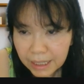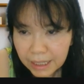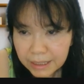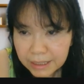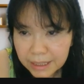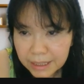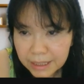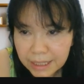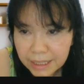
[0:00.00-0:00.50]

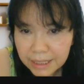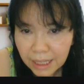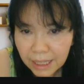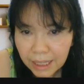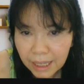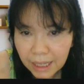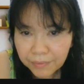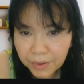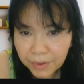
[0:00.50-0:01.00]
Since I
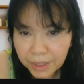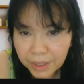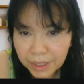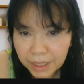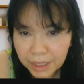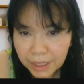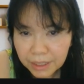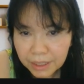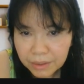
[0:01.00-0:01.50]
have
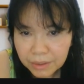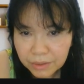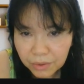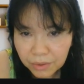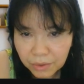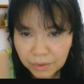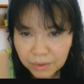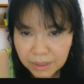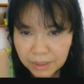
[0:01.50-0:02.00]
already,
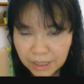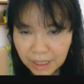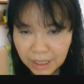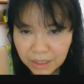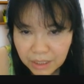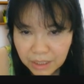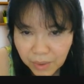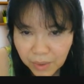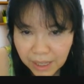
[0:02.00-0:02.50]
so
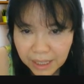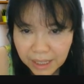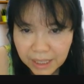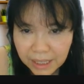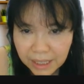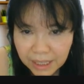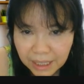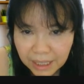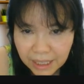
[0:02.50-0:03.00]
that's
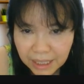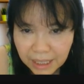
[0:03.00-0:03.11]
why it